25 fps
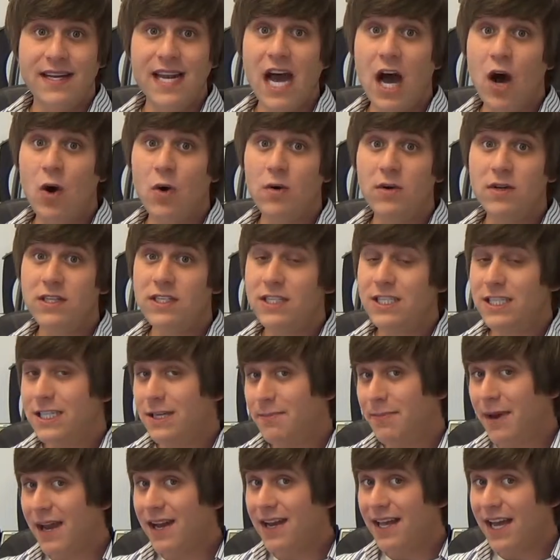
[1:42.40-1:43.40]
Now,
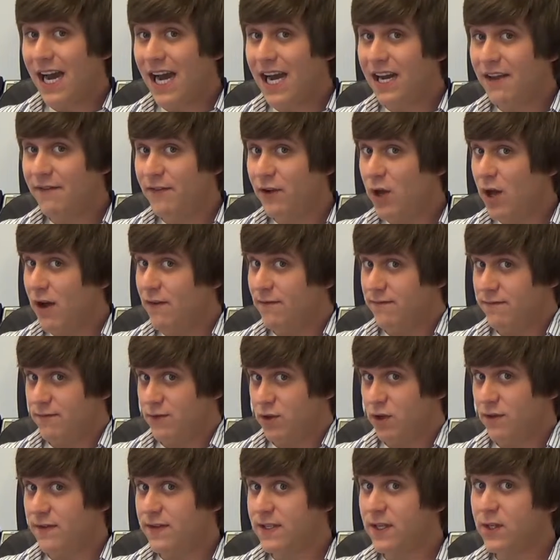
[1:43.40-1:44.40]
depending on if you have
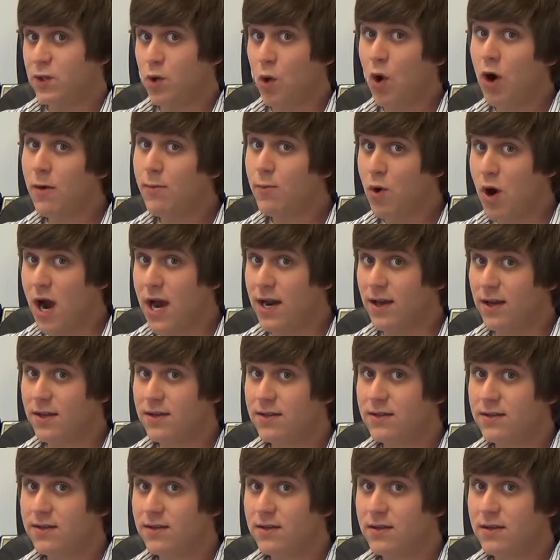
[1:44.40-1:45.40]
services or
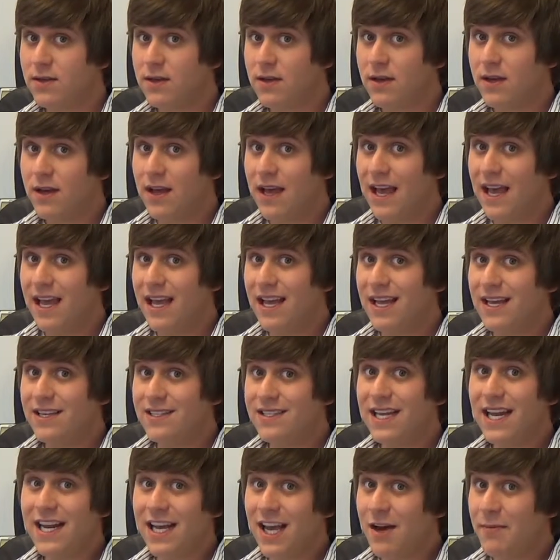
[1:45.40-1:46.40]
products,
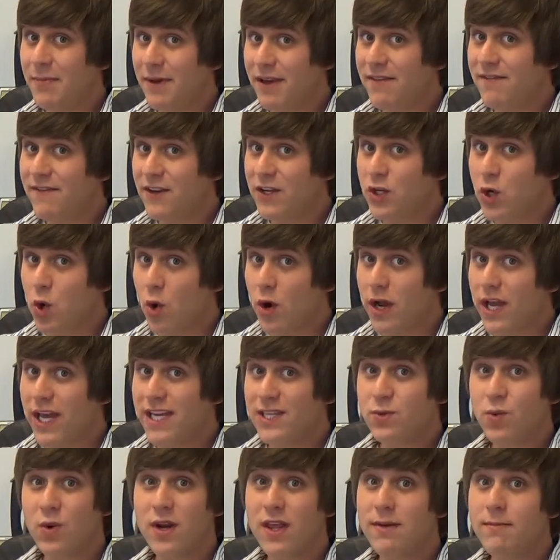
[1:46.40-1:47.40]
setting up inventory
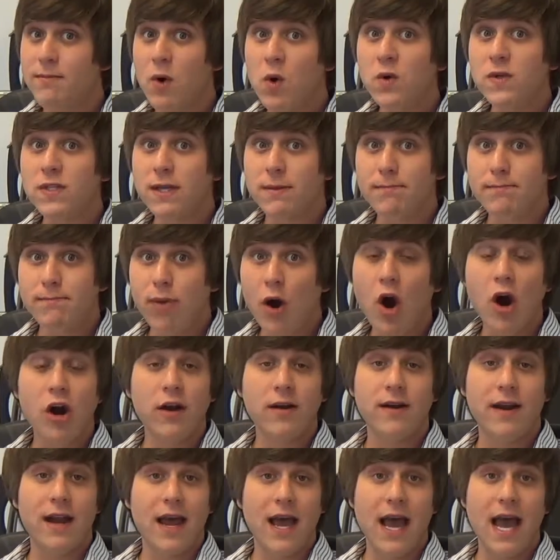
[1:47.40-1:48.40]
is one of the most
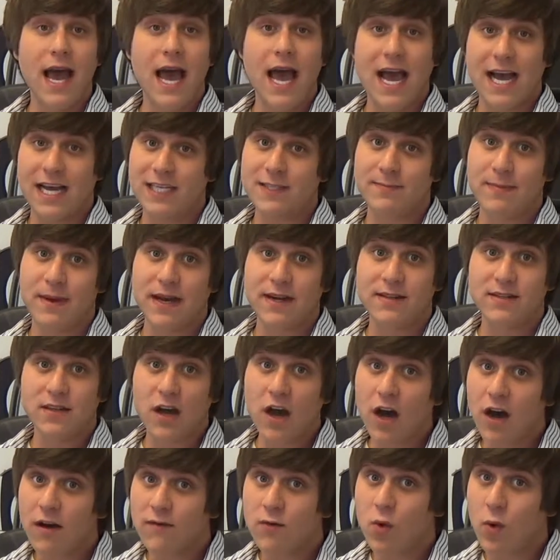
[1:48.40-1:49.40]
important aspects
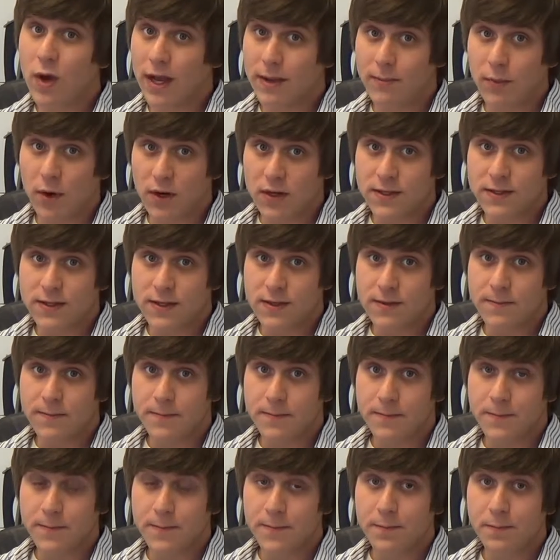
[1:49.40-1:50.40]
of QuickBooks.
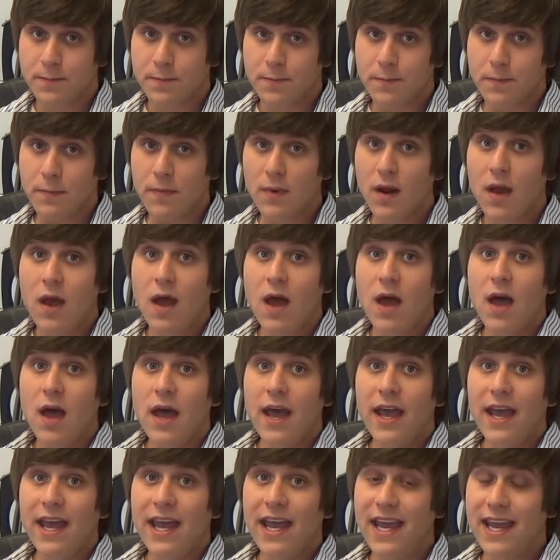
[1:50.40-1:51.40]

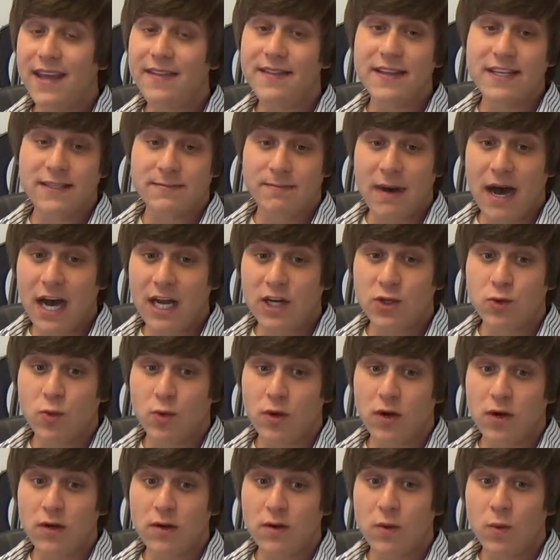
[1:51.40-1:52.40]
In this
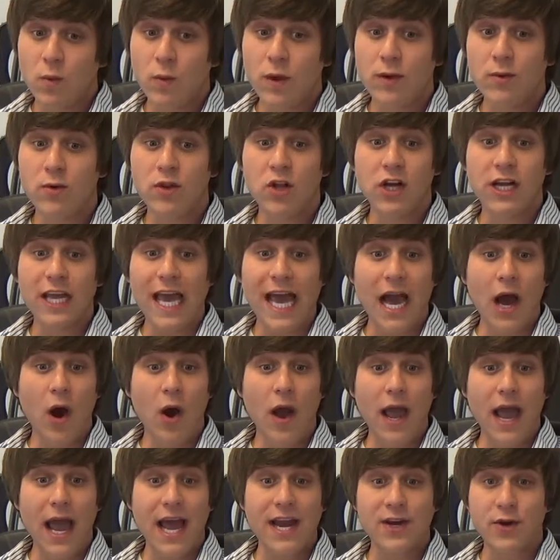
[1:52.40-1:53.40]
module, we will look
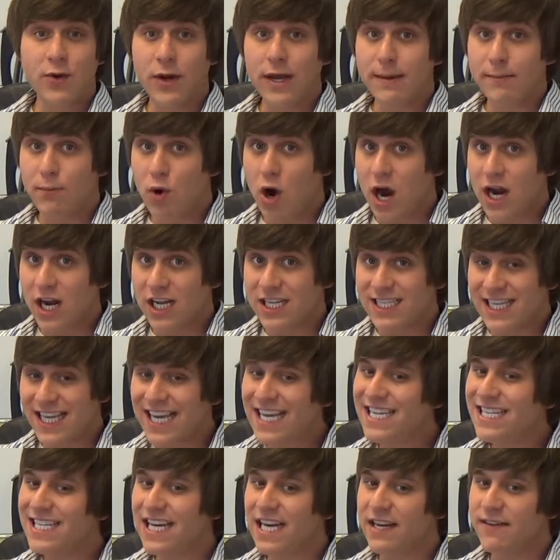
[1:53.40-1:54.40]
at entering products
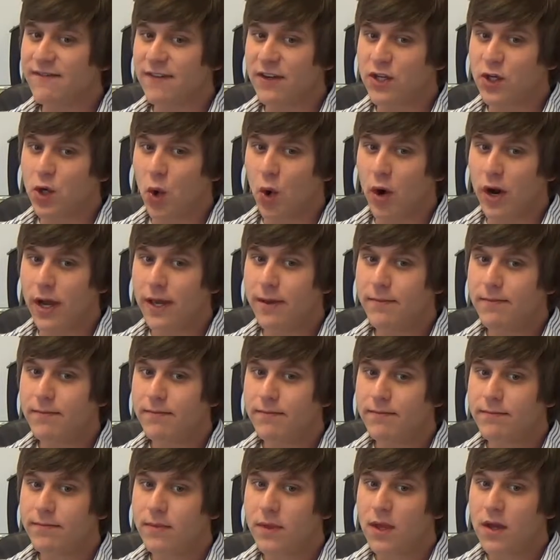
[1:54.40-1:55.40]
into inventory,
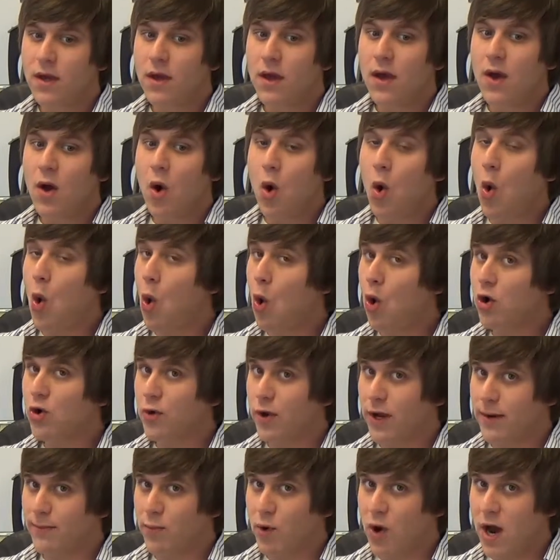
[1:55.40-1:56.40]

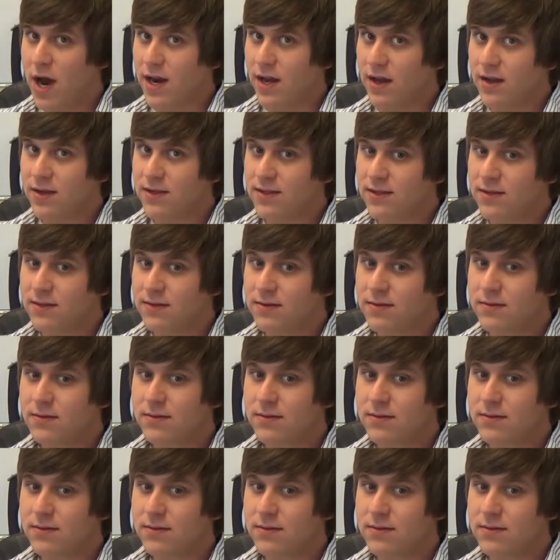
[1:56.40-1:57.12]
ordering products,